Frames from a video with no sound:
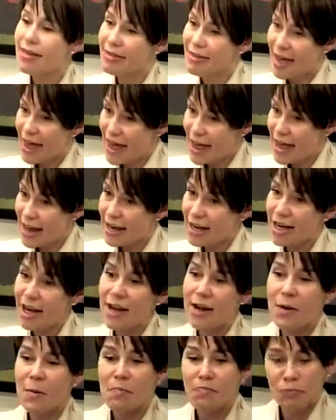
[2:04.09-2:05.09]
Then
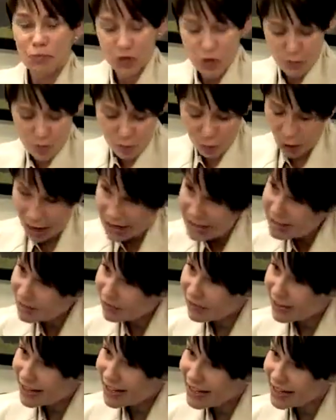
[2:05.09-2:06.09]
you
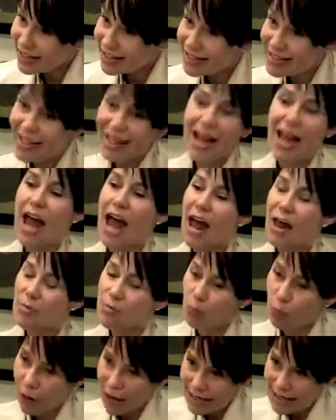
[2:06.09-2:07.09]
breastfeed,
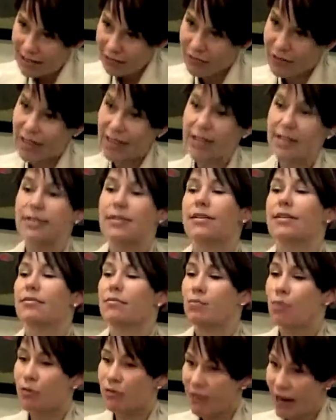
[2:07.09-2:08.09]
and breastfeed
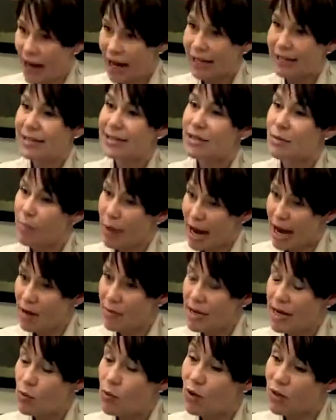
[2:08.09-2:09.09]
provides the
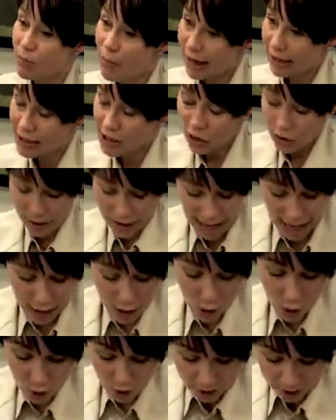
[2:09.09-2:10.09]
baby with bacteria,
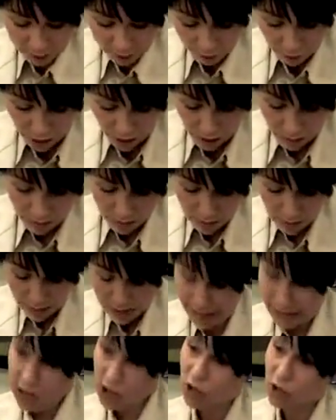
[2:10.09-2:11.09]
not only from the
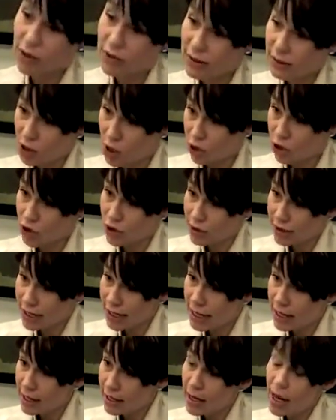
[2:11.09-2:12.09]
bacteria that's on your
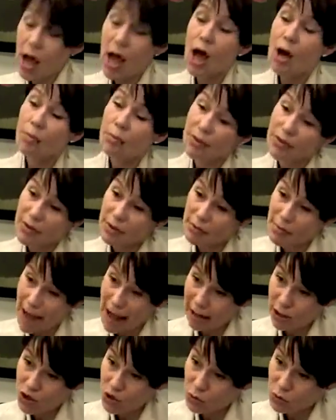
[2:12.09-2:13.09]
skin, but the
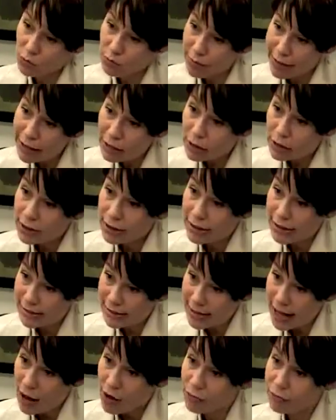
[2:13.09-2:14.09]
actual milk
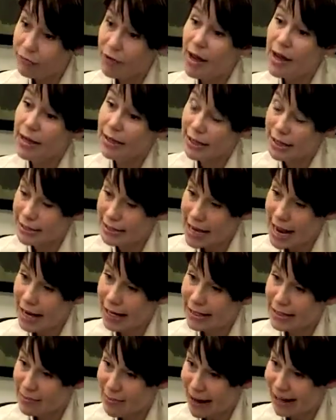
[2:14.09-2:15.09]
itself
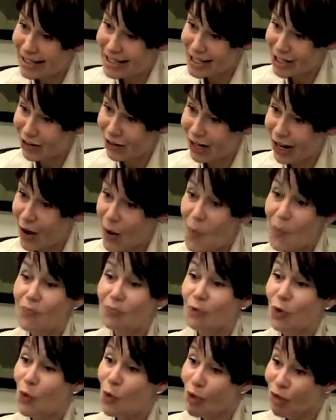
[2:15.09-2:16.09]
contains bacteria.
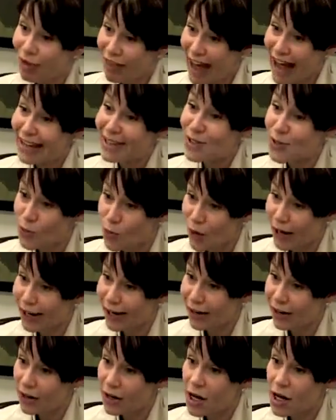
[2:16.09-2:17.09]
Well, that's
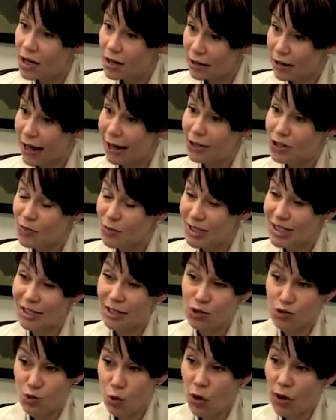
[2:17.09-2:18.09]
where
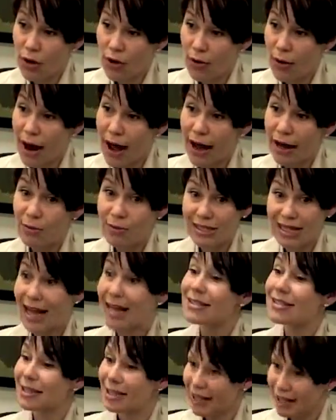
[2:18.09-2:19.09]
Lactobacillus reuteri was
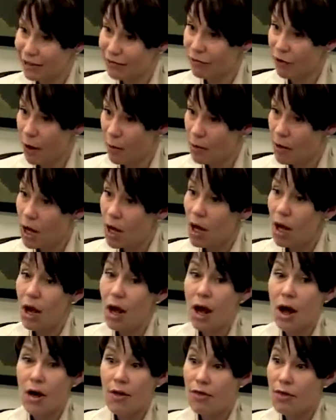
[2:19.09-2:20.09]
isolated from
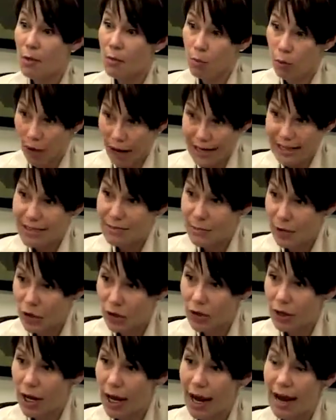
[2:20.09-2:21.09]
the breast
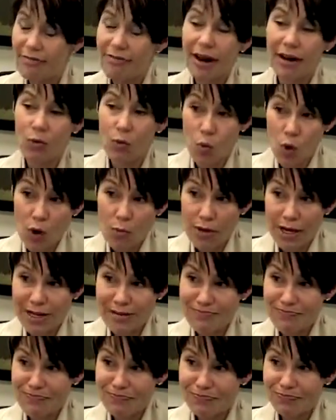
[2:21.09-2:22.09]
milk of a
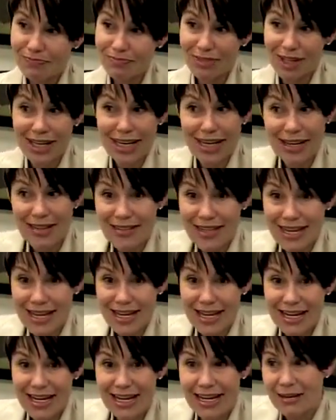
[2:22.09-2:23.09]
woman in
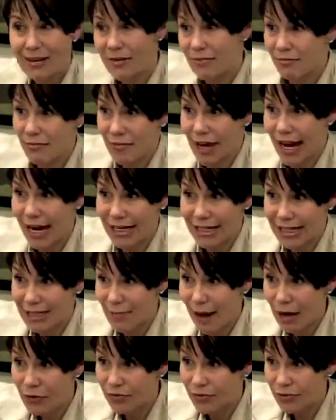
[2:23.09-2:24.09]
the
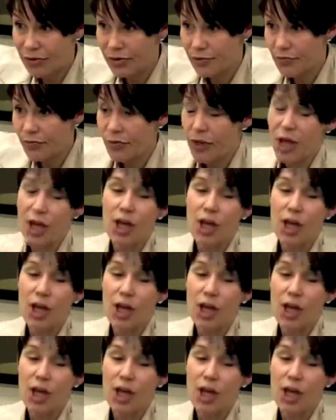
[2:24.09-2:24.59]
Andes Mountains.